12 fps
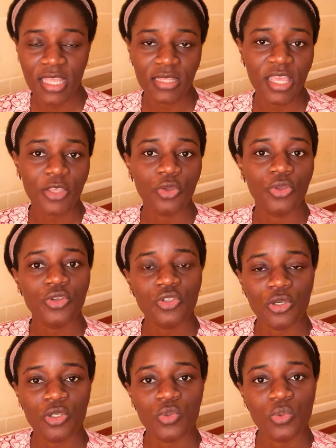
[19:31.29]
and then you
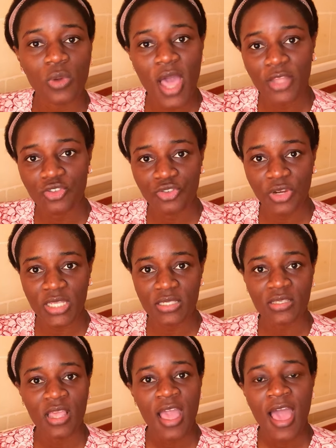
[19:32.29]
use your school
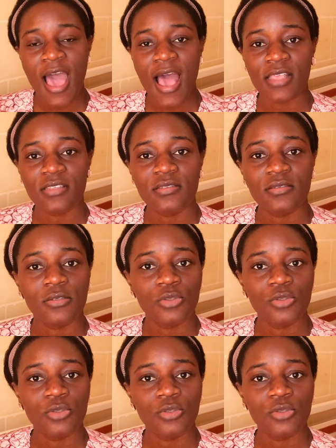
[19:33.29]
address as,